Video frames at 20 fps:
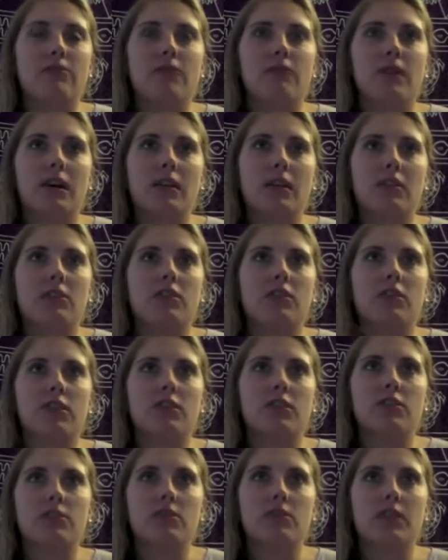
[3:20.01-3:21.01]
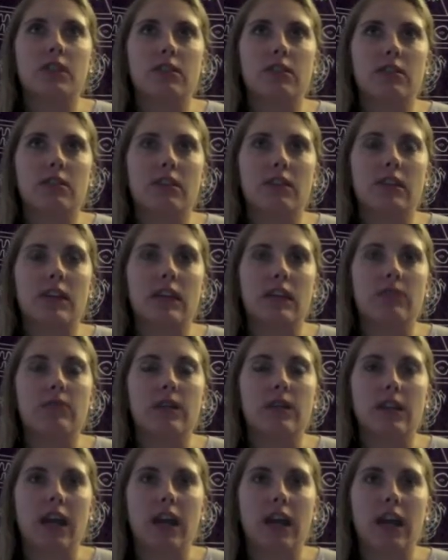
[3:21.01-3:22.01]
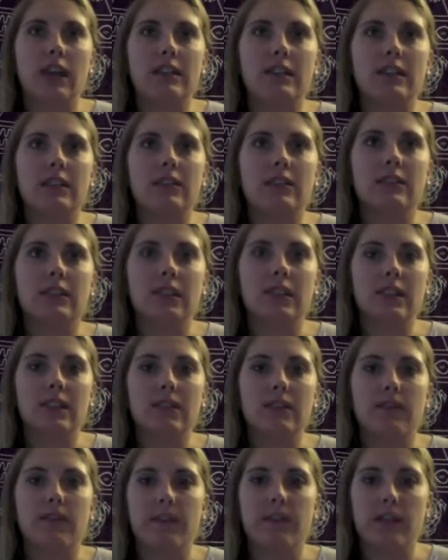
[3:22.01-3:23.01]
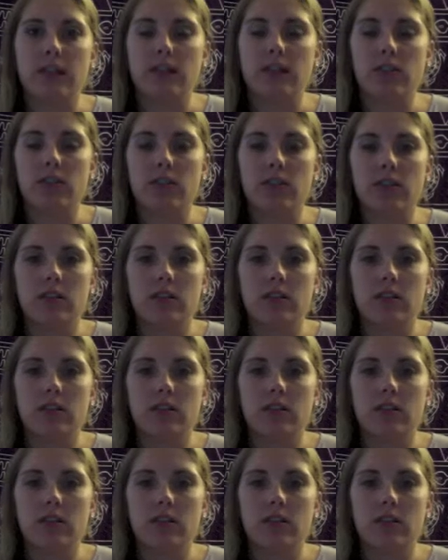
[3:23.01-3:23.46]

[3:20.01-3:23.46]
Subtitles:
while you're doing your thing when I still need to finish